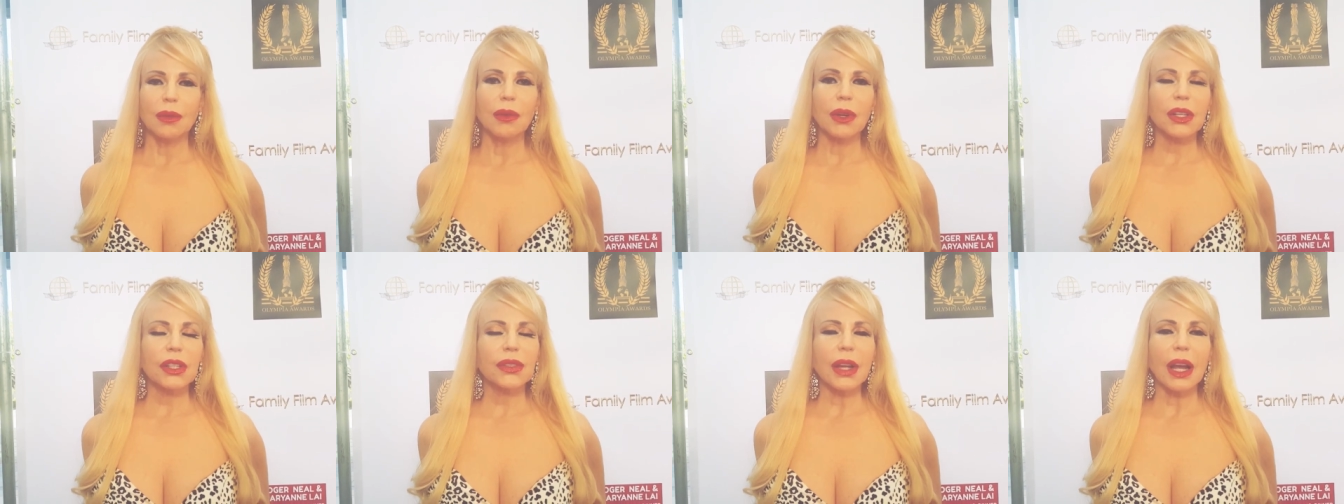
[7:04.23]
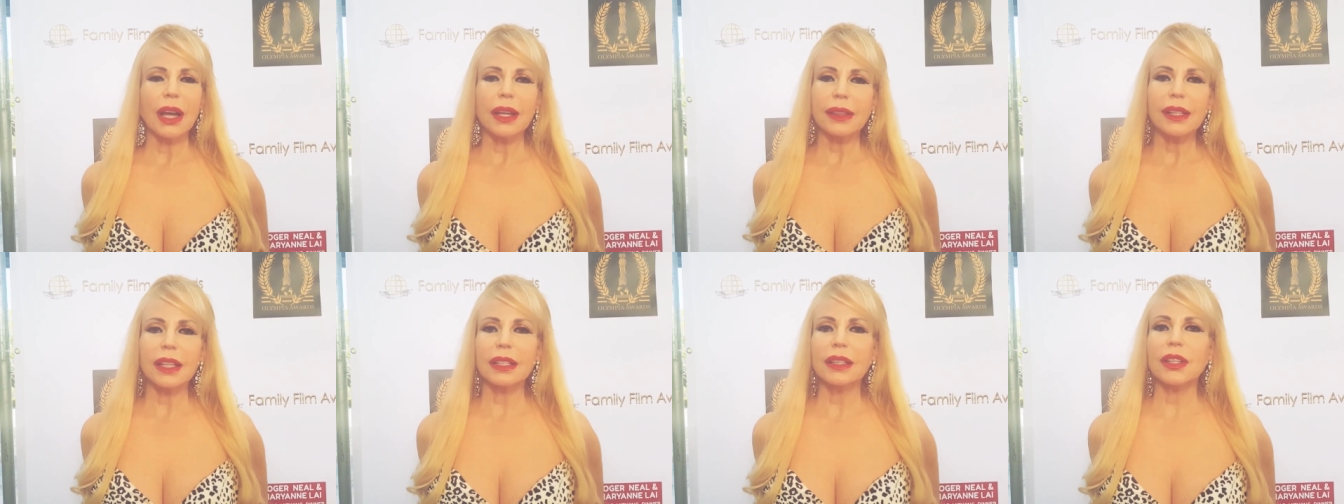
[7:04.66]
was,
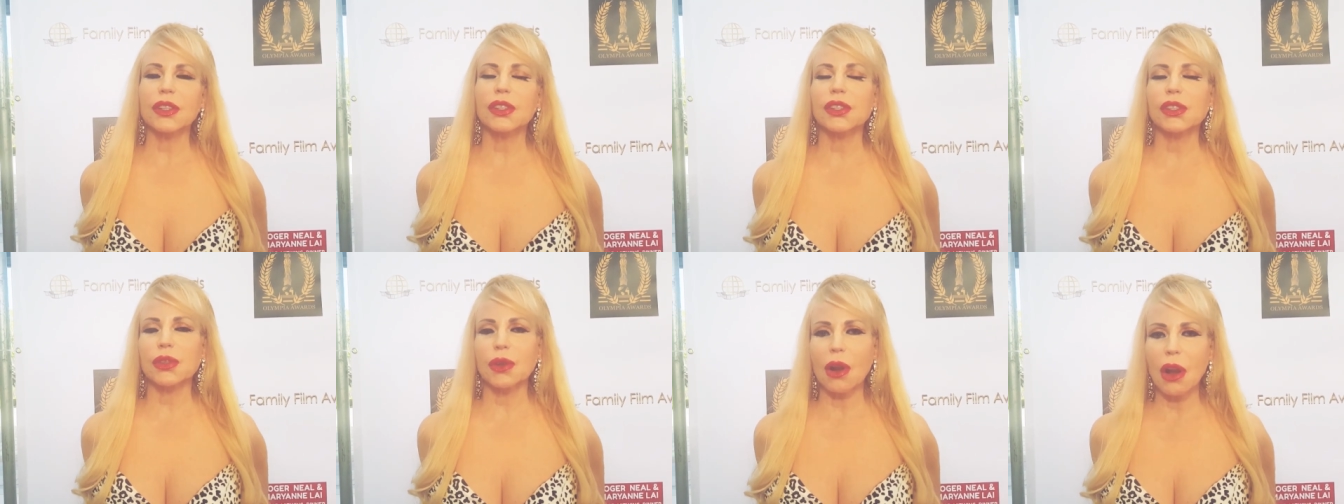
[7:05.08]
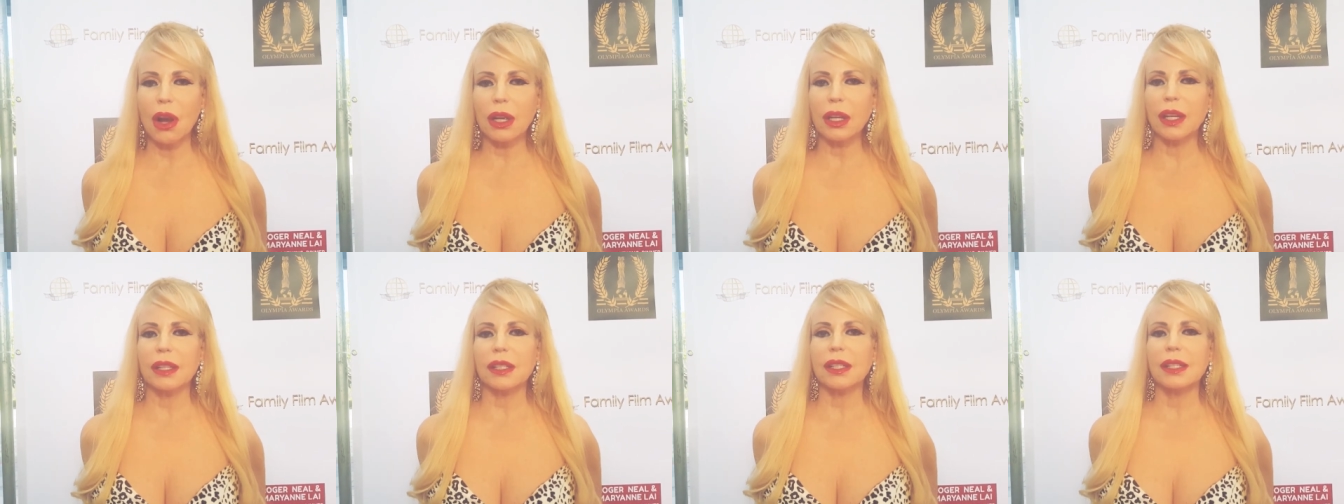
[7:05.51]
I think, the
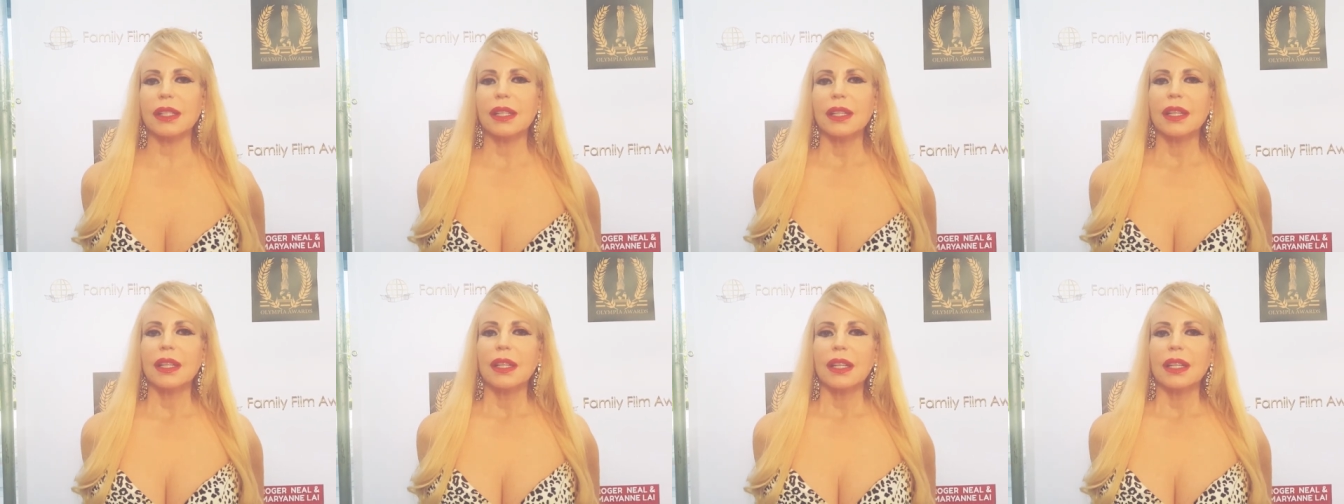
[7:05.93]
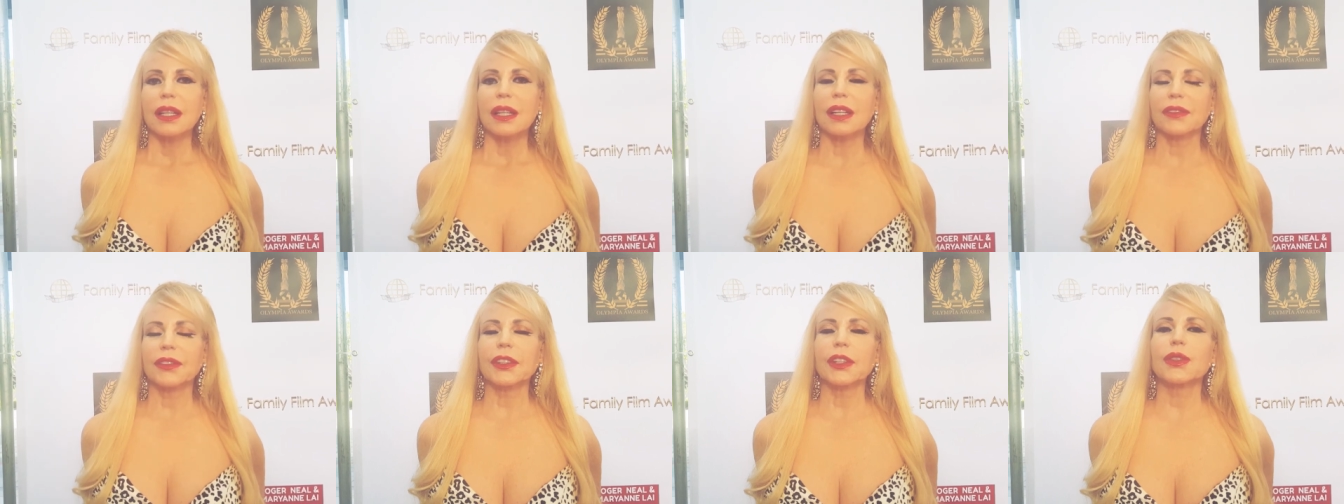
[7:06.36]
strongest
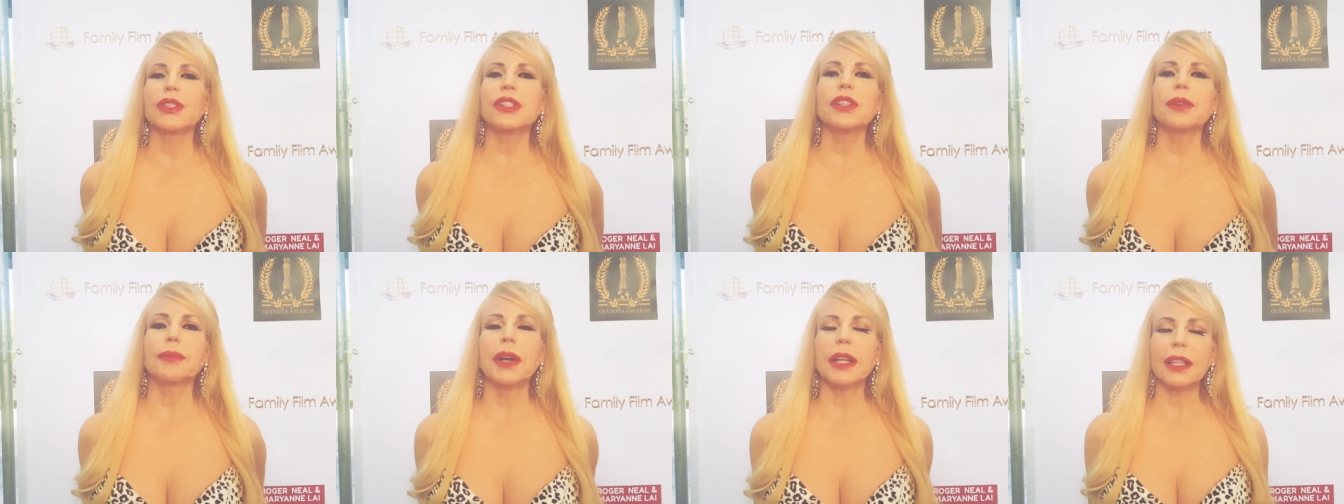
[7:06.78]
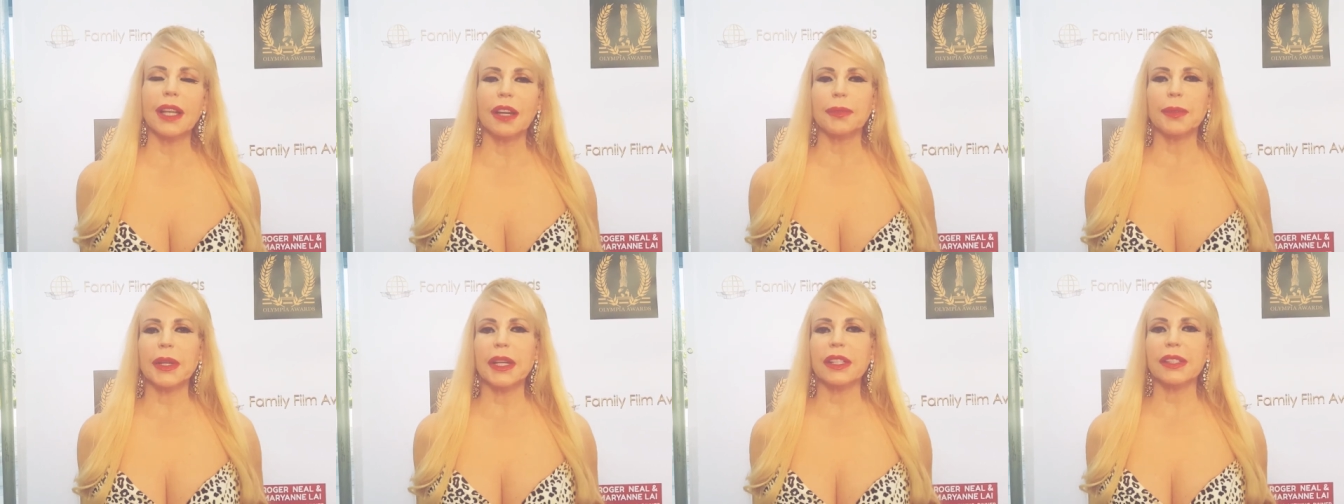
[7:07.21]
influence in my
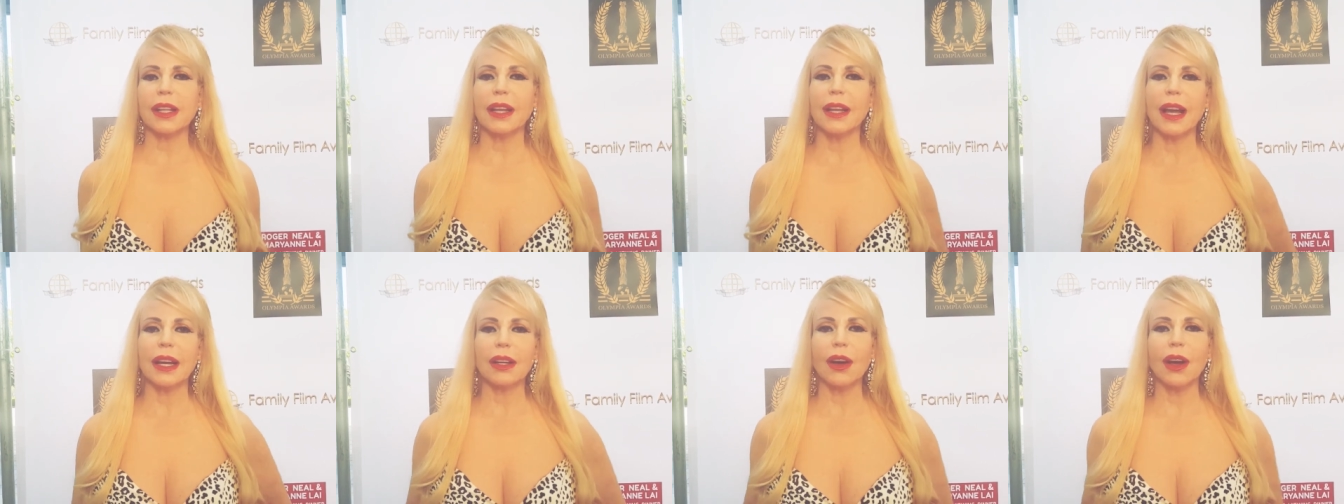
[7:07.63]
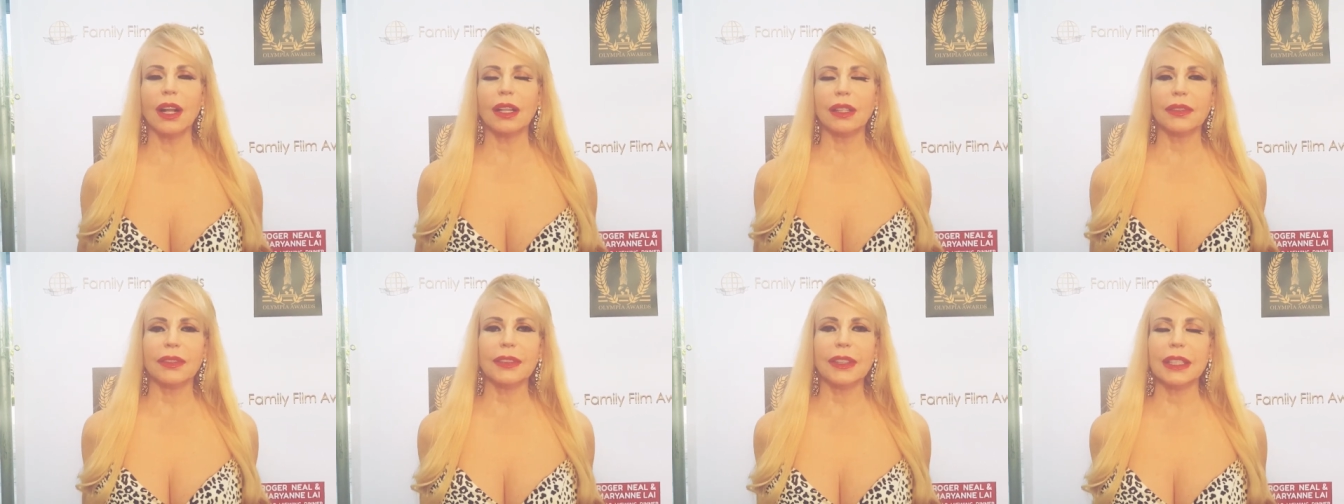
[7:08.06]
life because I had
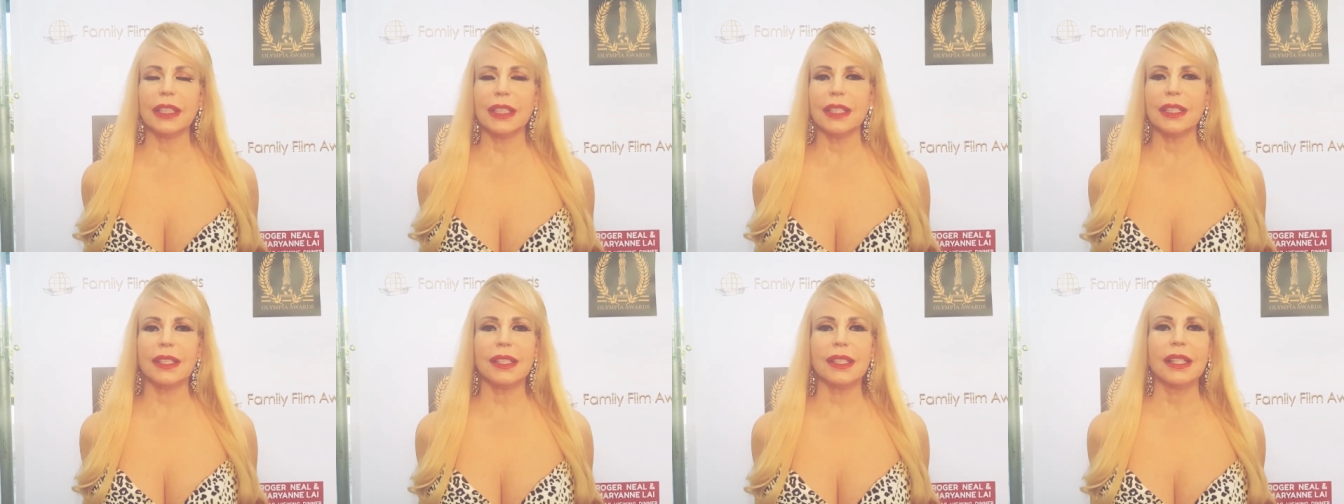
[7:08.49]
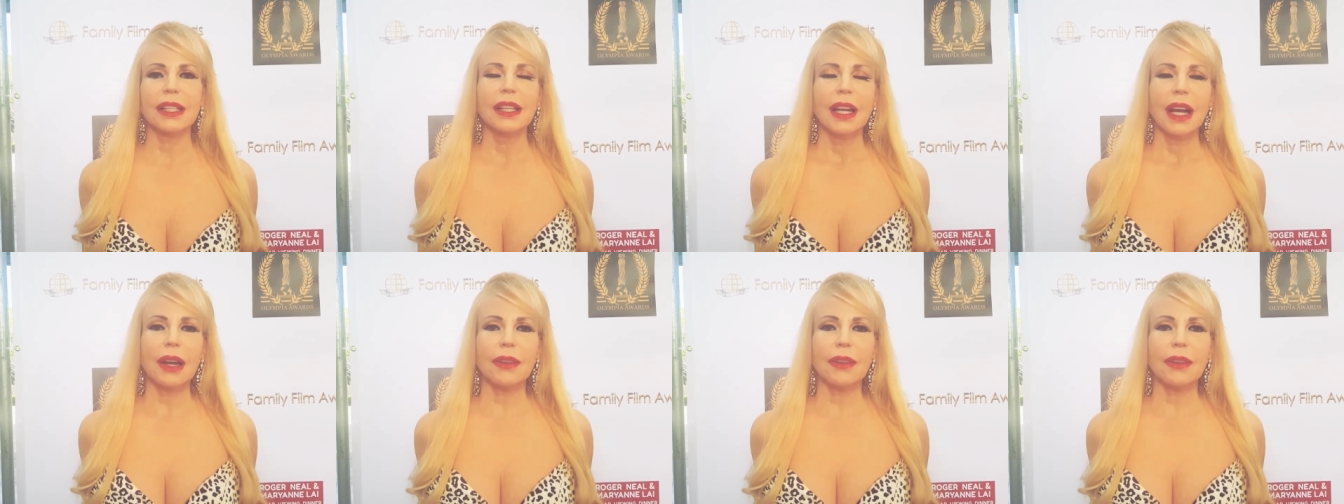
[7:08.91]
all of Lee's,